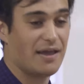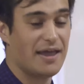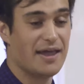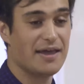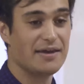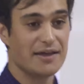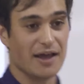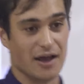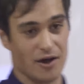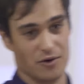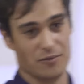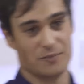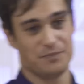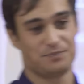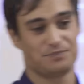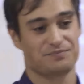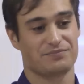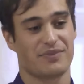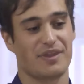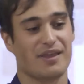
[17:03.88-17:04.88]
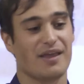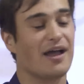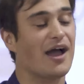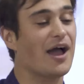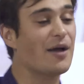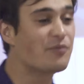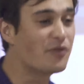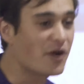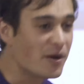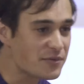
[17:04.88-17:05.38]
Anyhow,
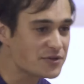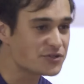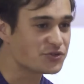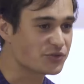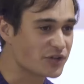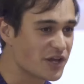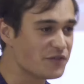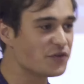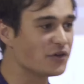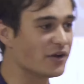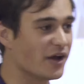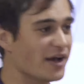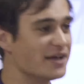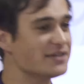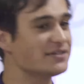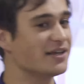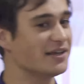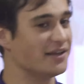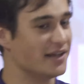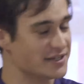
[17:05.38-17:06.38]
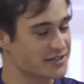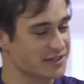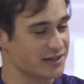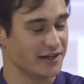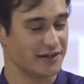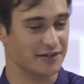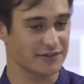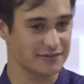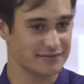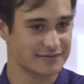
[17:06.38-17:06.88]
I promised to give you guys an
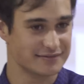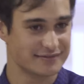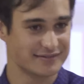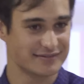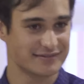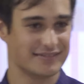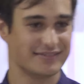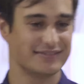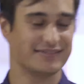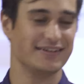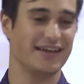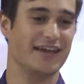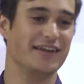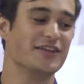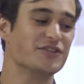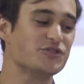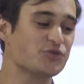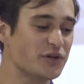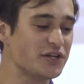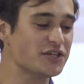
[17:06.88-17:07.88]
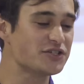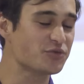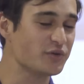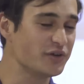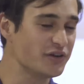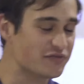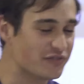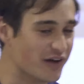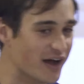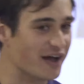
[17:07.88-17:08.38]
escalator. And in
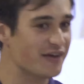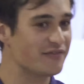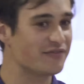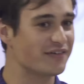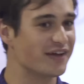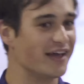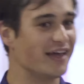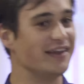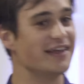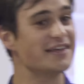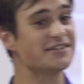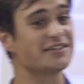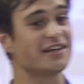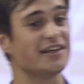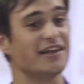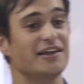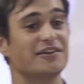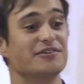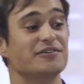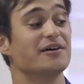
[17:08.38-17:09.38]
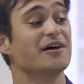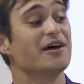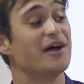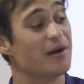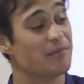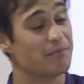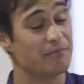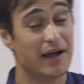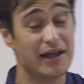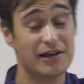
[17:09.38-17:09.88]
2025, an escalator
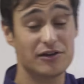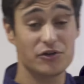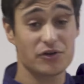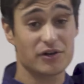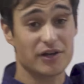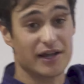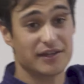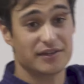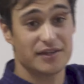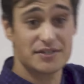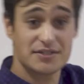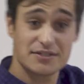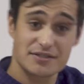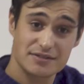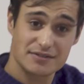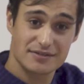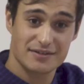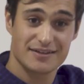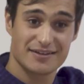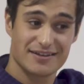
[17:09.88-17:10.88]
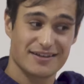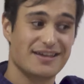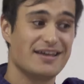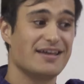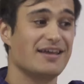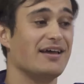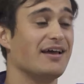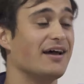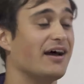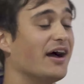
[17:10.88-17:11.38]
might look like this.
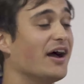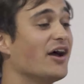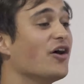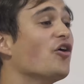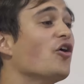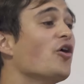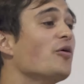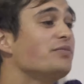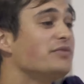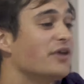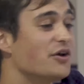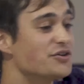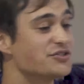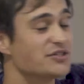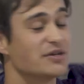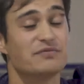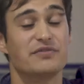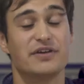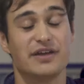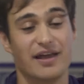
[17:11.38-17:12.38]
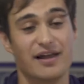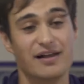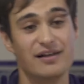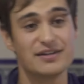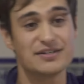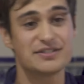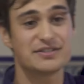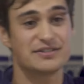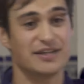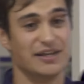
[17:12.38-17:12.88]
I hope there is something
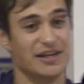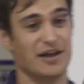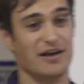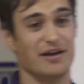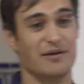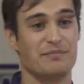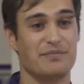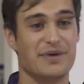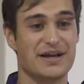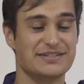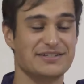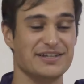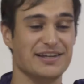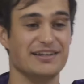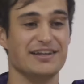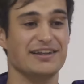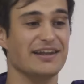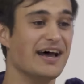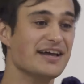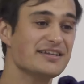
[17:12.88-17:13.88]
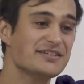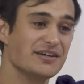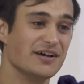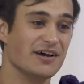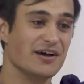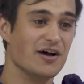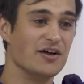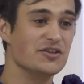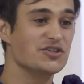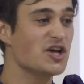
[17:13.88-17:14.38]
else than a pastel de
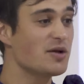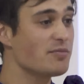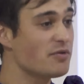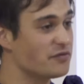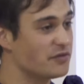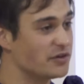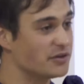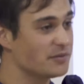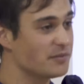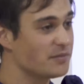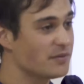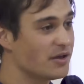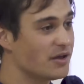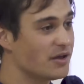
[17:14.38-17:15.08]
nata on top of it,